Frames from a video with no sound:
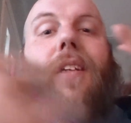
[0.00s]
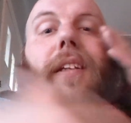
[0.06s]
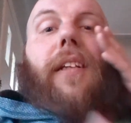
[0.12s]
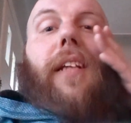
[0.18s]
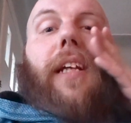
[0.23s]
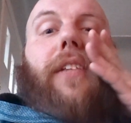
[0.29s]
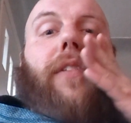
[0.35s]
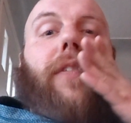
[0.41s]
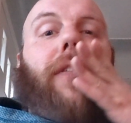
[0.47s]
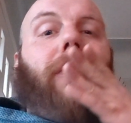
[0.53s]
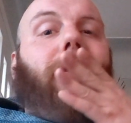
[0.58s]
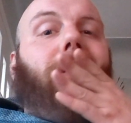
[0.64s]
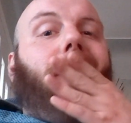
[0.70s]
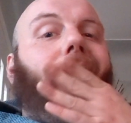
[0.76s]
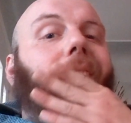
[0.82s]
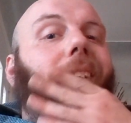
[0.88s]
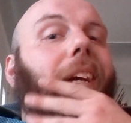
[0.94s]
That's
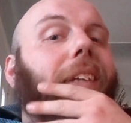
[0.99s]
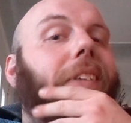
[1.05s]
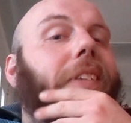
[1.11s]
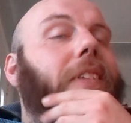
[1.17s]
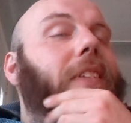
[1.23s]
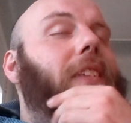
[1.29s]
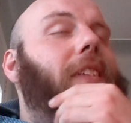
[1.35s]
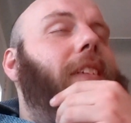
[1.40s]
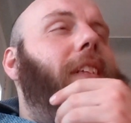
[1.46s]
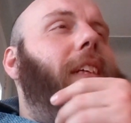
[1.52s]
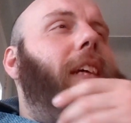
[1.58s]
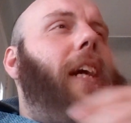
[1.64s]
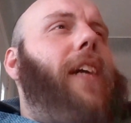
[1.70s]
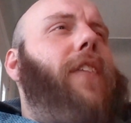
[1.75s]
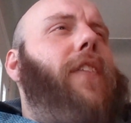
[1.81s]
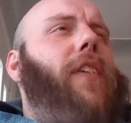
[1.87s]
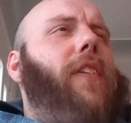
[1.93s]
the
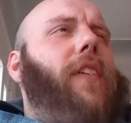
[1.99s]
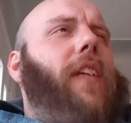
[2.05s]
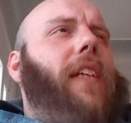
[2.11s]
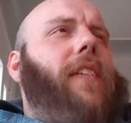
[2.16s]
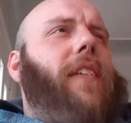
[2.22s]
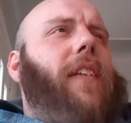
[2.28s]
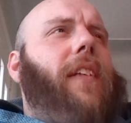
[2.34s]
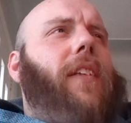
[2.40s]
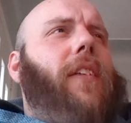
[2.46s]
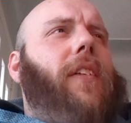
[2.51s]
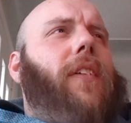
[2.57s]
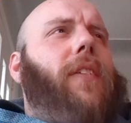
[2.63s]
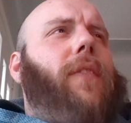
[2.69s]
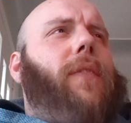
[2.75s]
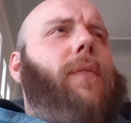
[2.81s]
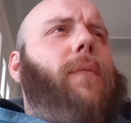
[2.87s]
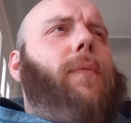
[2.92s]
kind of that's like
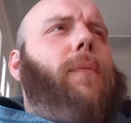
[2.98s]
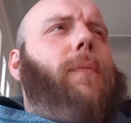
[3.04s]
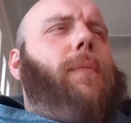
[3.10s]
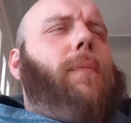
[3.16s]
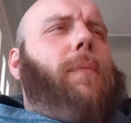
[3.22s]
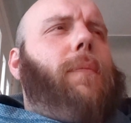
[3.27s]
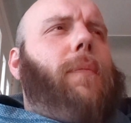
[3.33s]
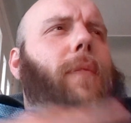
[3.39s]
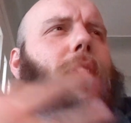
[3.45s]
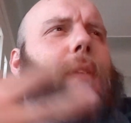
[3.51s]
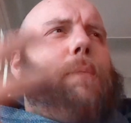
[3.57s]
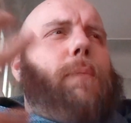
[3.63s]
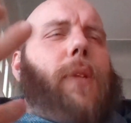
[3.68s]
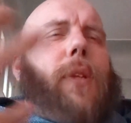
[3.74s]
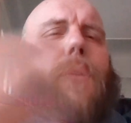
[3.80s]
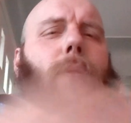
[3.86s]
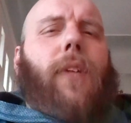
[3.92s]
the
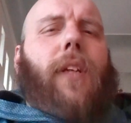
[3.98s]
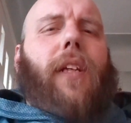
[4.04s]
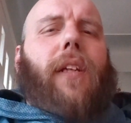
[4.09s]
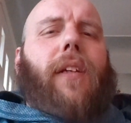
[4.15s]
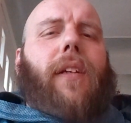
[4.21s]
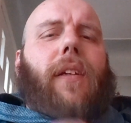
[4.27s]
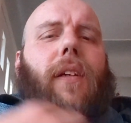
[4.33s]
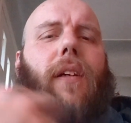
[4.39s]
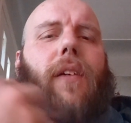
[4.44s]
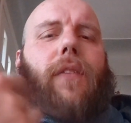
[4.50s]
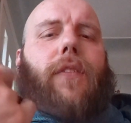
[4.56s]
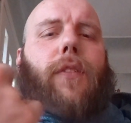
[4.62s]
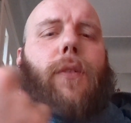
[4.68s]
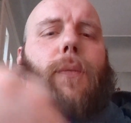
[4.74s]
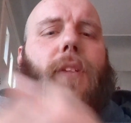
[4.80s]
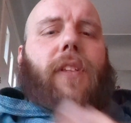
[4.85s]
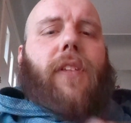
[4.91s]
beauty of
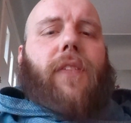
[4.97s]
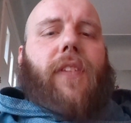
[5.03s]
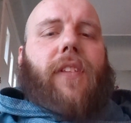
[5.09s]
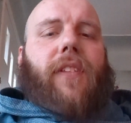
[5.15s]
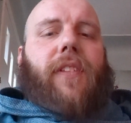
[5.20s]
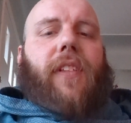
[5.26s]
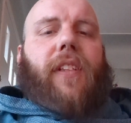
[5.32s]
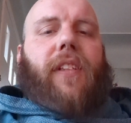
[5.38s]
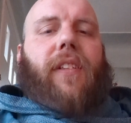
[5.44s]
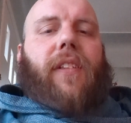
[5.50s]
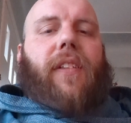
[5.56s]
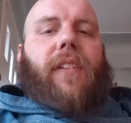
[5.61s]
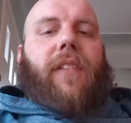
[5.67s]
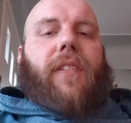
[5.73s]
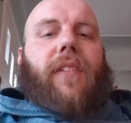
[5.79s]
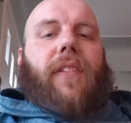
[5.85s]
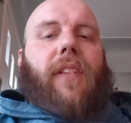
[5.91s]
so much of these
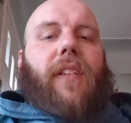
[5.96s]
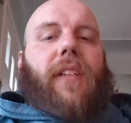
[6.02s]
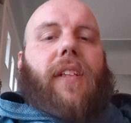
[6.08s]
teachings